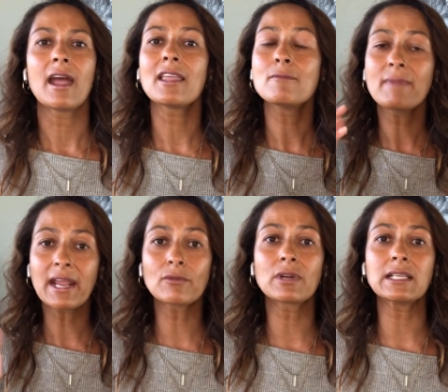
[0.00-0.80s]
And the
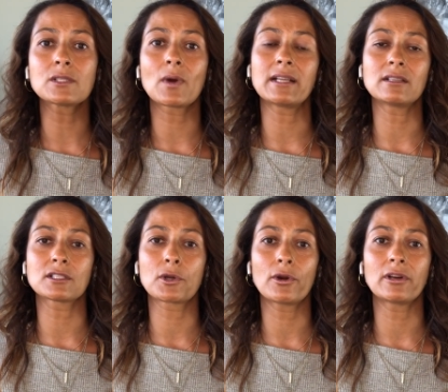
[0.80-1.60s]
main reason why it
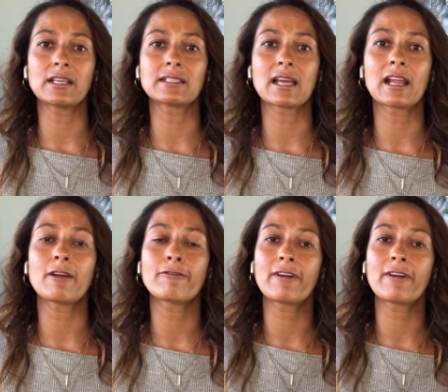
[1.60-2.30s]
doesn't hurt is that I've